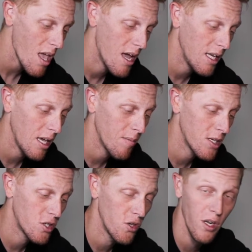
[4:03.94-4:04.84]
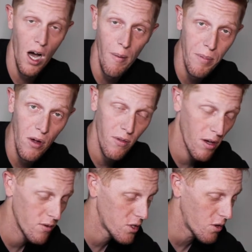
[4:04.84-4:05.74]
any image, you can upload
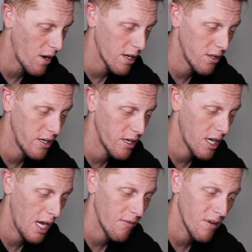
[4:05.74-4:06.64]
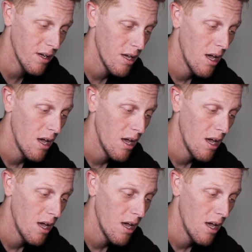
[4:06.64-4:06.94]
those directly into Canva,